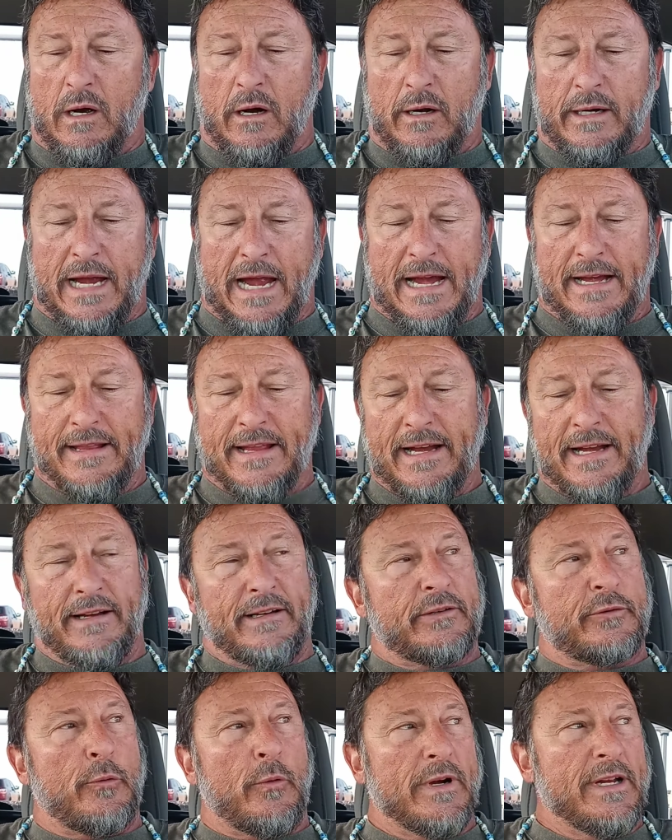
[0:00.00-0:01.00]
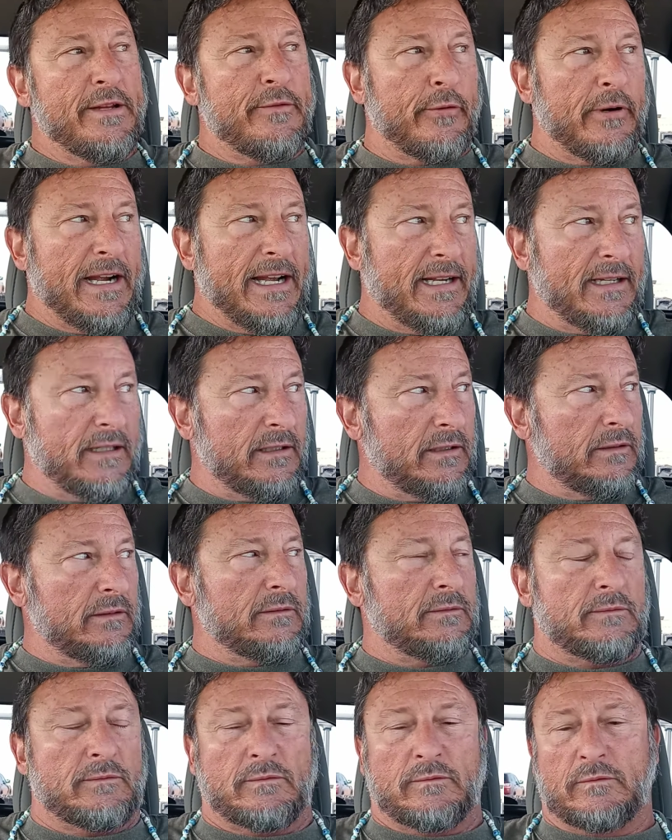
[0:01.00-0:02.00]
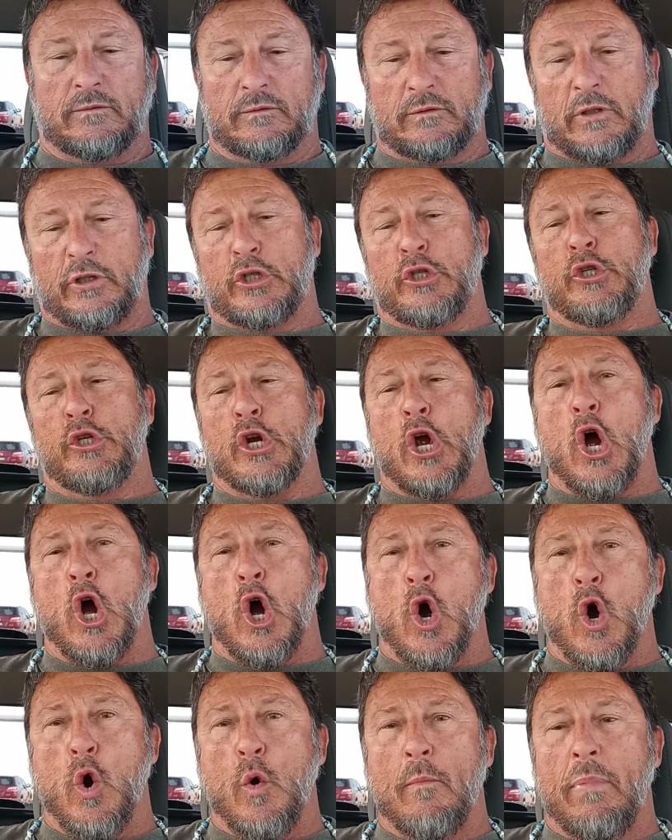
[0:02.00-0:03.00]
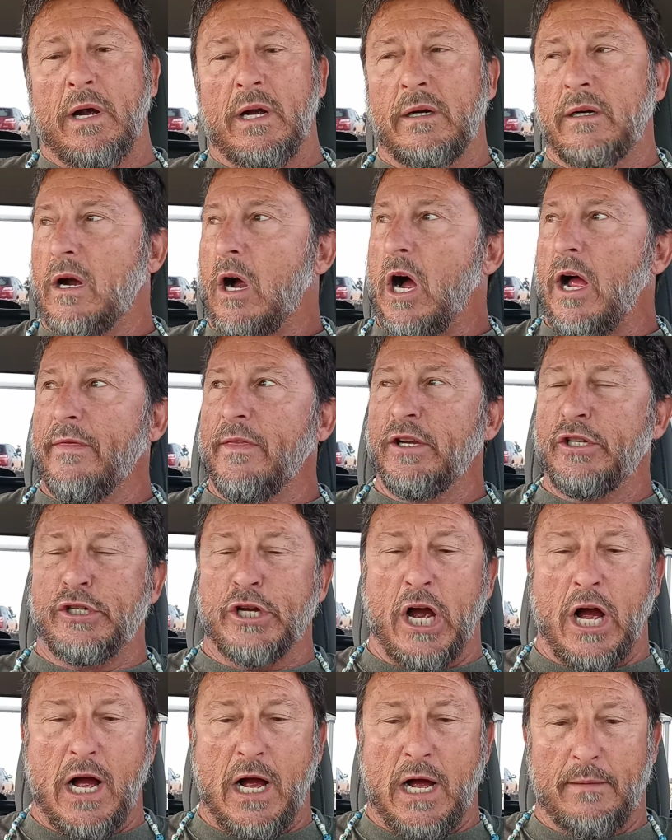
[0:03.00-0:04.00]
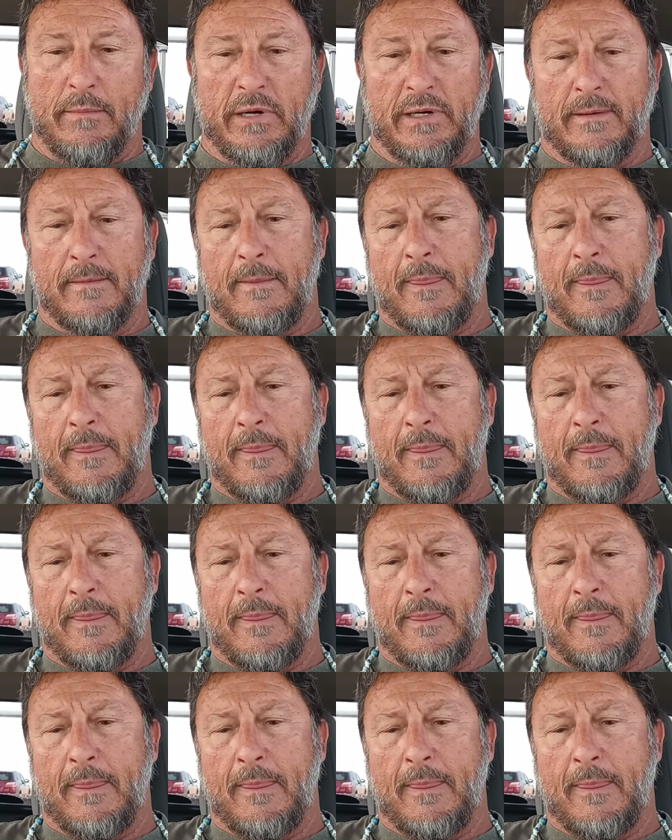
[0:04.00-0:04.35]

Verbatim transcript: Okay, and then 23. Job on the job.